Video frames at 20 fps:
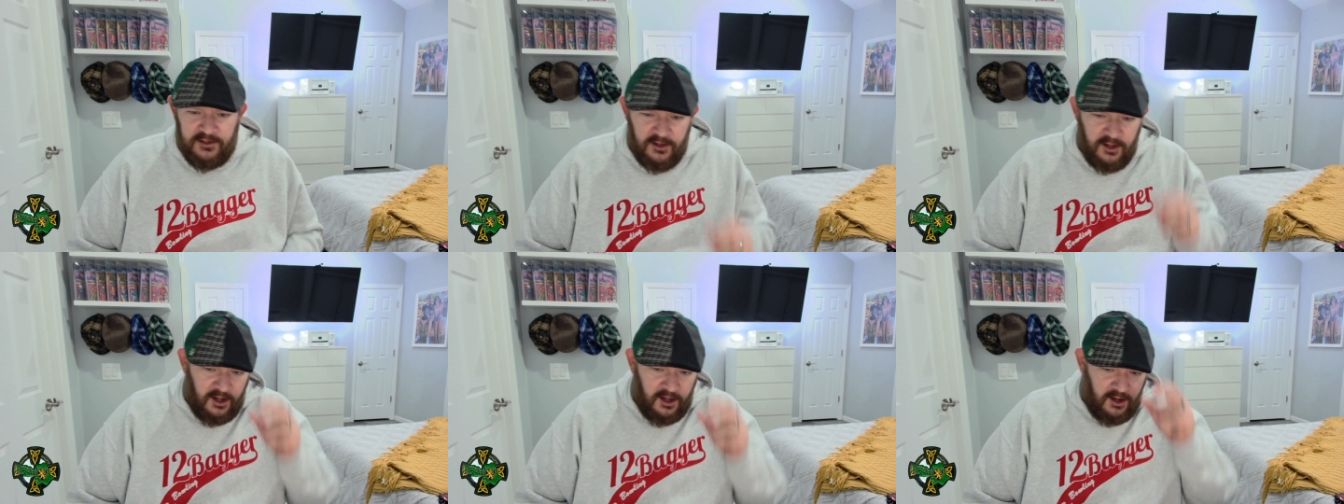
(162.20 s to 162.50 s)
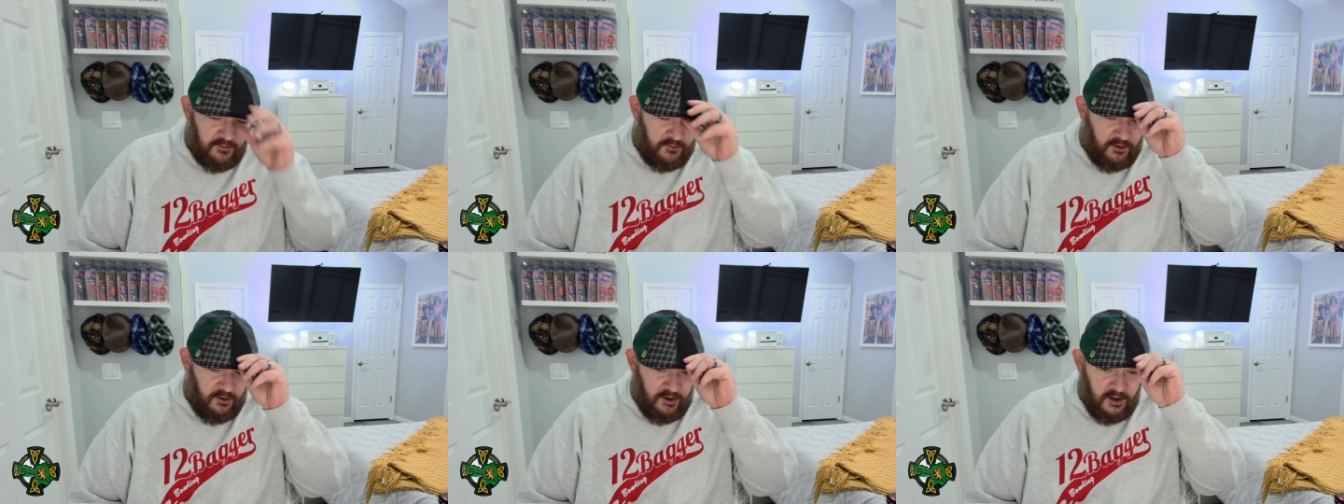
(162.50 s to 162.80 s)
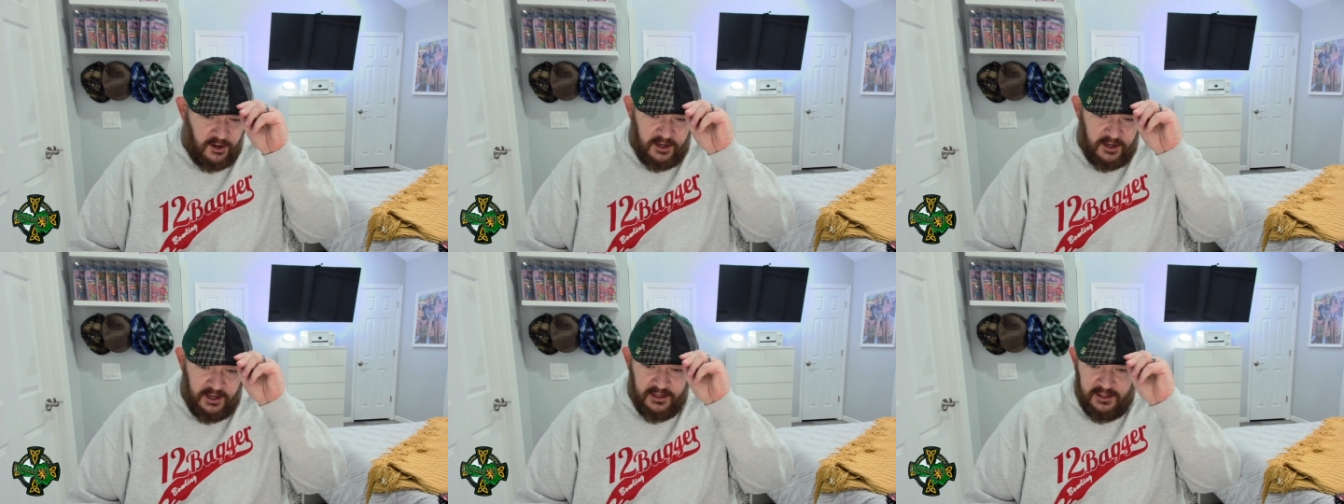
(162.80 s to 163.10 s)
was long,
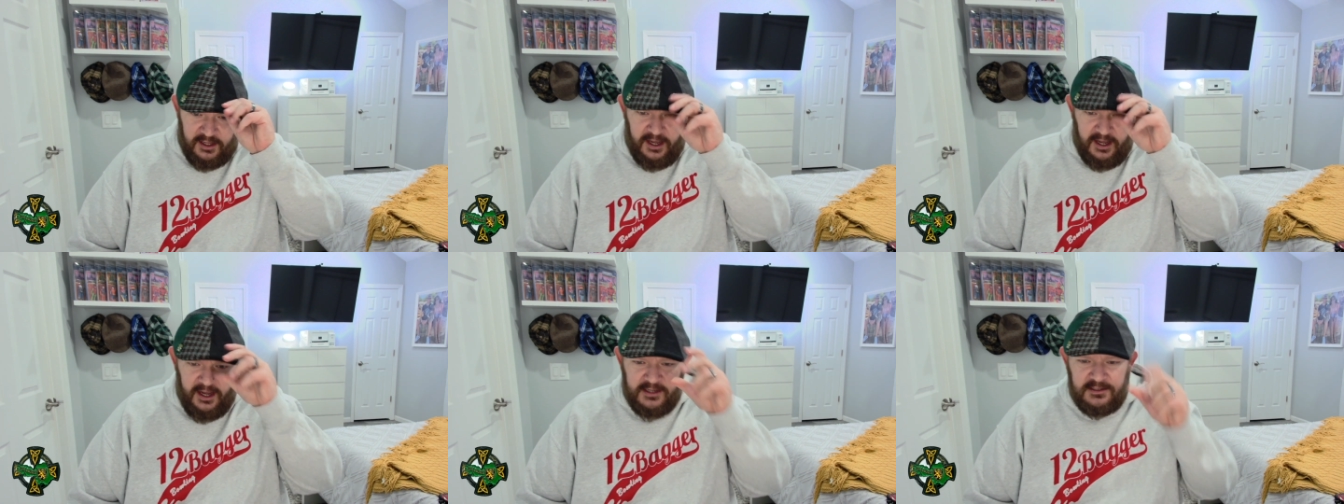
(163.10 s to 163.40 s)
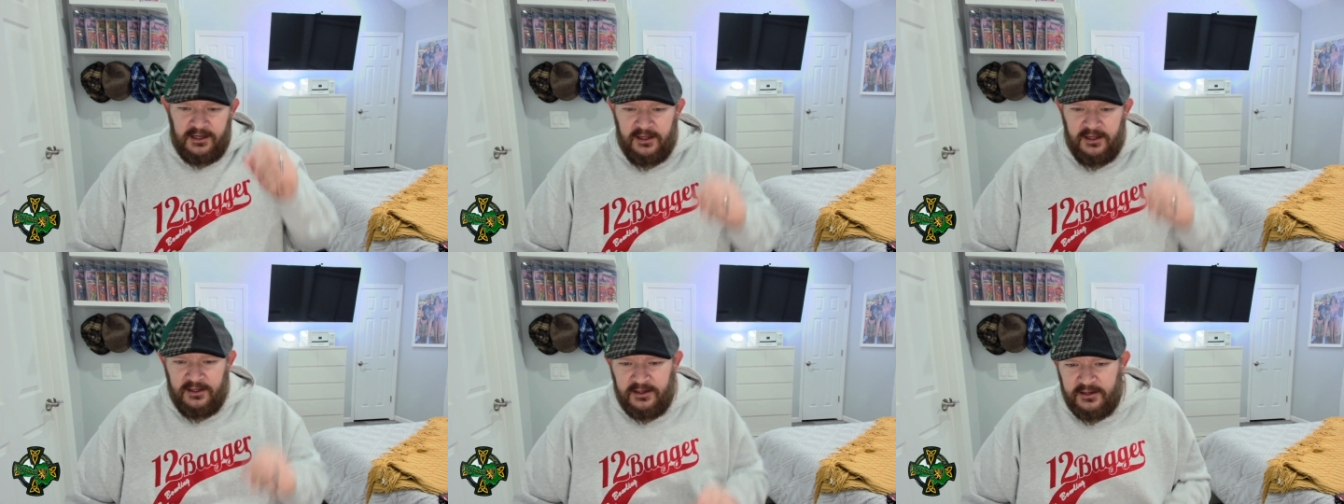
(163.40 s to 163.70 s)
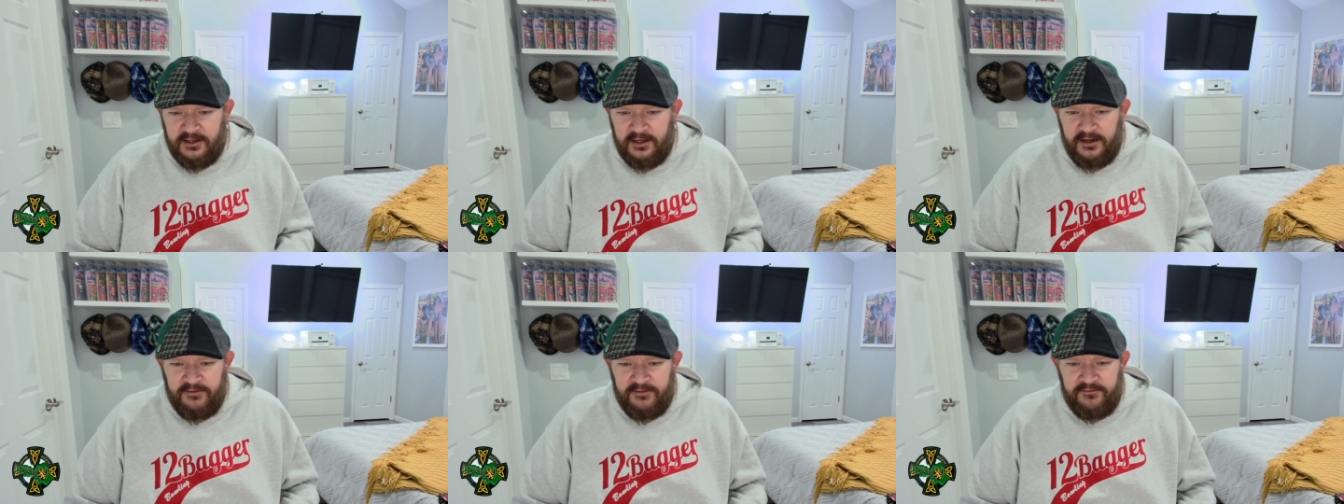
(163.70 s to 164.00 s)
wrong on the last
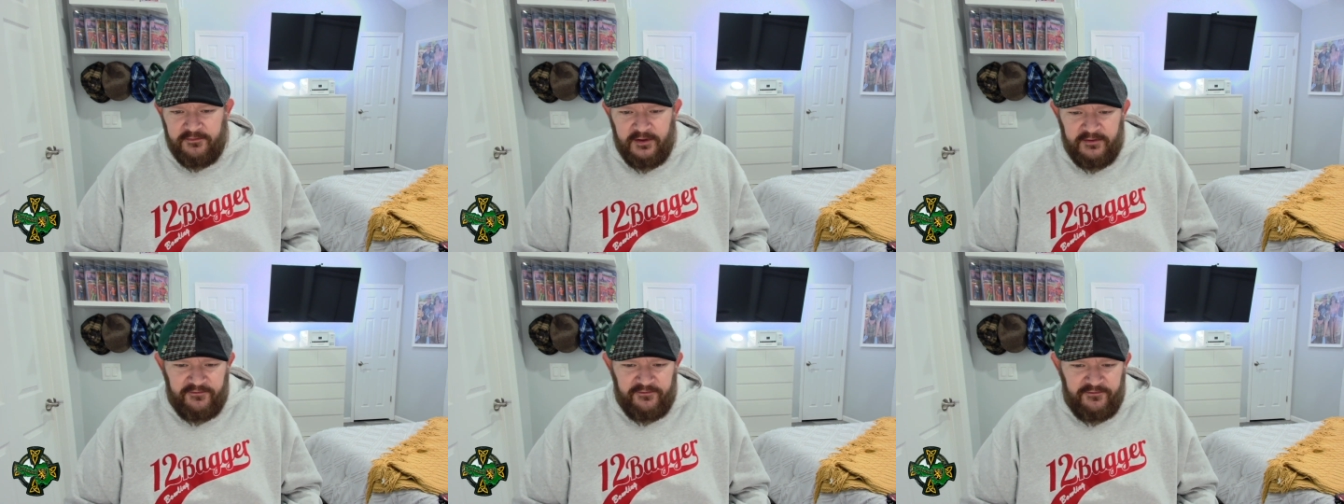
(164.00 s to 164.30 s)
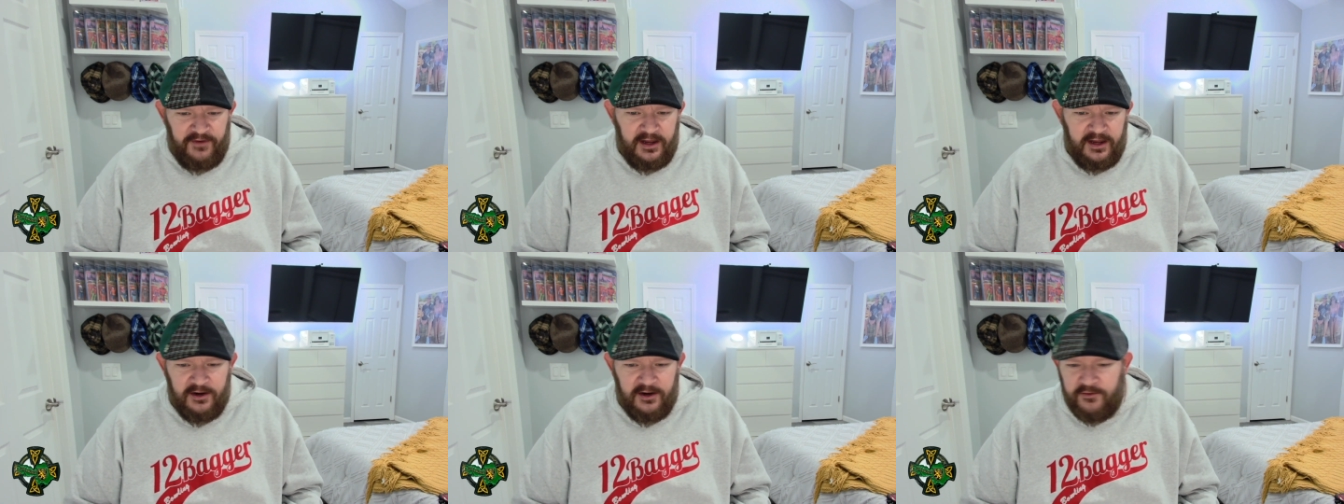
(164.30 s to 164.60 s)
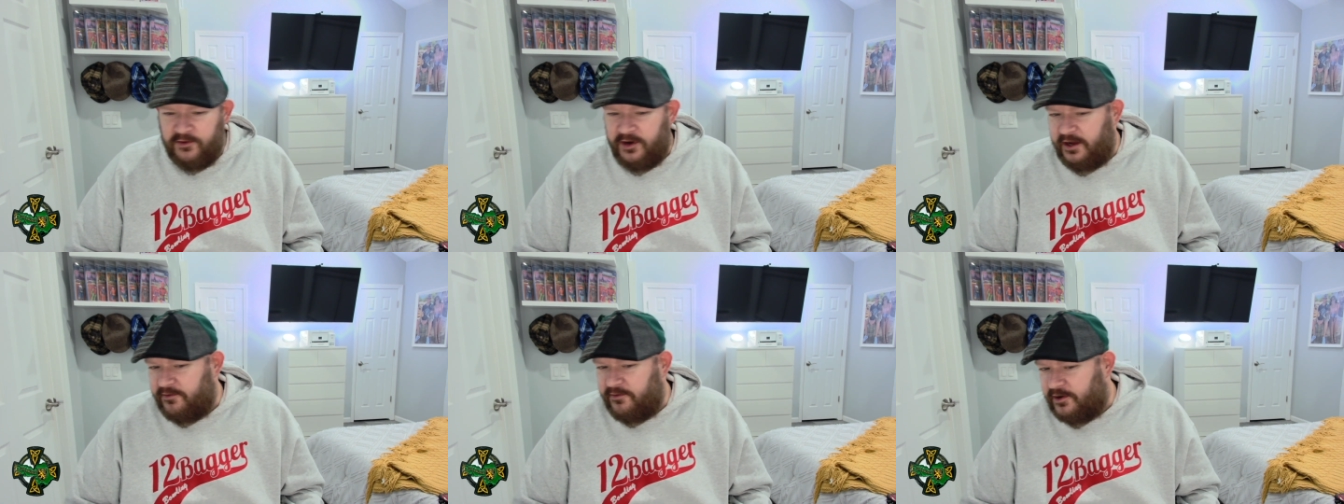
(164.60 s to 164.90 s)
color. Uh, it faded
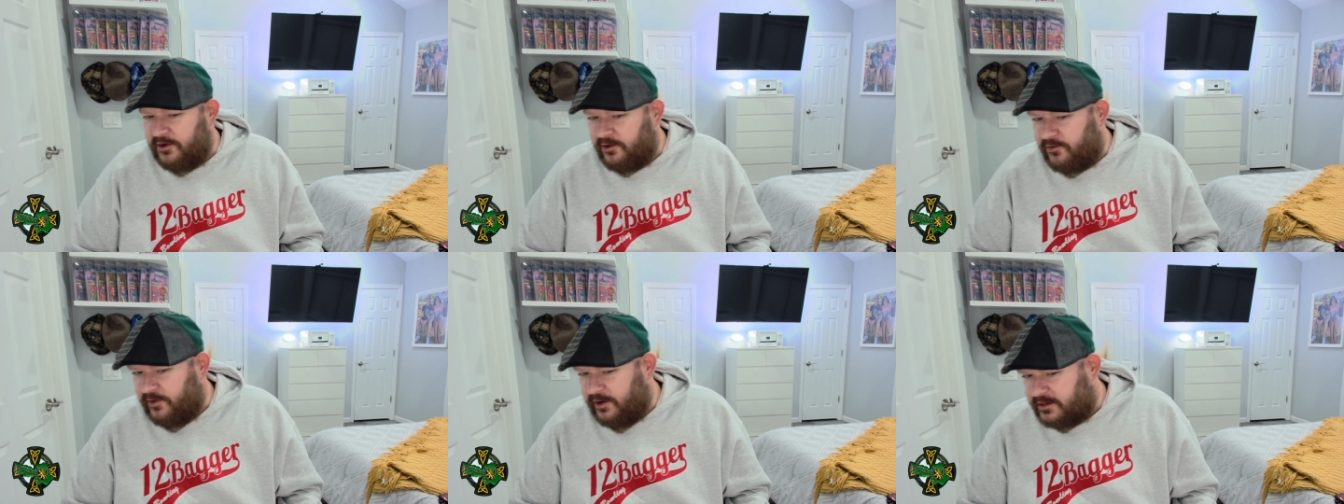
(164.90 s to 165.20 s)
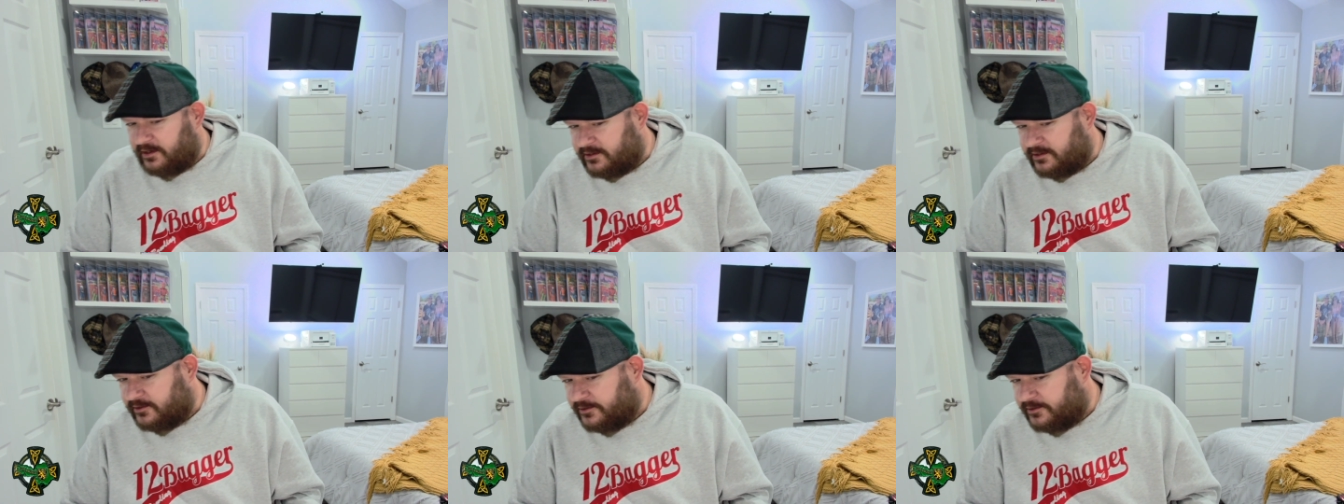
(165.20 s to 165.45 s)
away real quick,